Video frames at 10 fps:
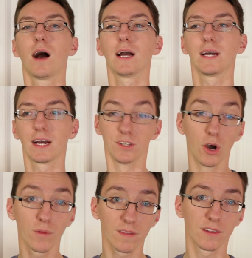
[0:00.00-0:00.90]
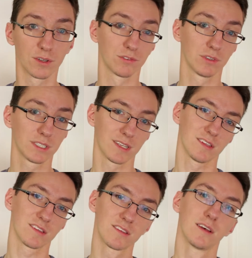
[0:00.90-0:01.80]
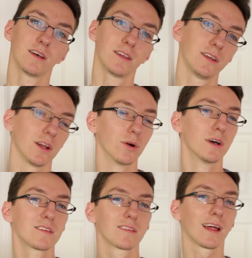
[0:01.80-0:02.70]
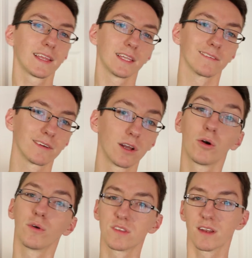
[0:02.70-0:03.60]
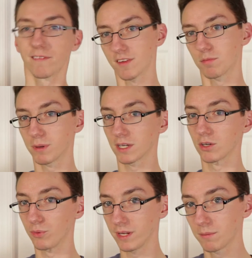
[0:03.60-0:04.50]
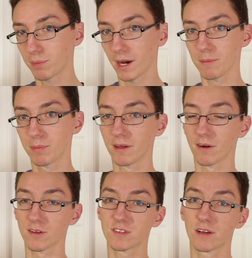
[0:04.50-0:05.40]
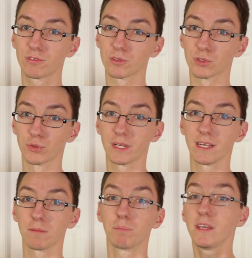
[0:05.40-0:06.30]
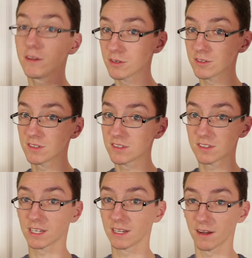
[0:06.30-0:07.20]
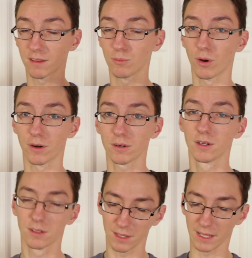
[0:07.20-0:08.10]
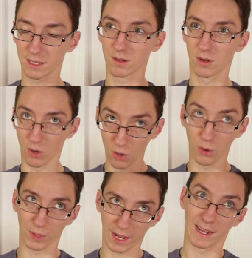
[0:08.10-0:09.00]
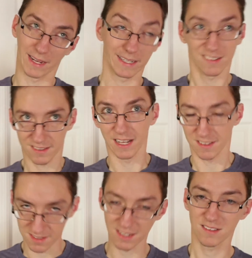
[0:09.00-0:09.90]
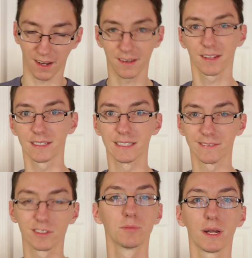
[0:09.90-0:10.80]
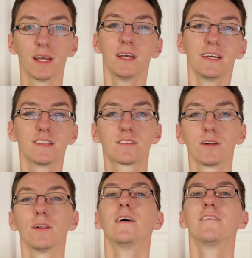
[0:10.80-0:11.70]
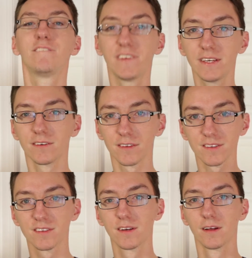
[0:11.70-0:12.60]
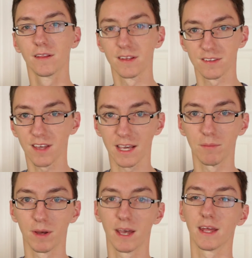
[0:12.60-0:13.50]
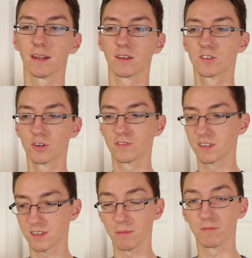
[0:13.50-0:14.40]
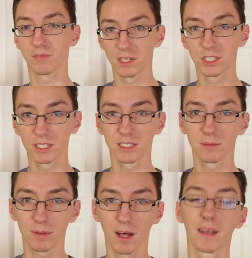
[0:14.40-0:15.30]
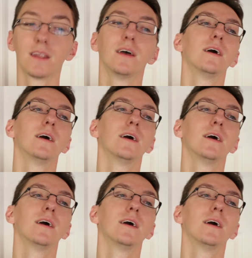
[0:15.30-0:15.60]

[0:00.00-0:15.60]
I know that they're different because it's, you know, slightly different. Oh, instead of this big green pipe, there are several green piers sticking out of the water. Like, okay, I guess, yes, that's technically different, but it still feels the same, and it serves the same function in the plot.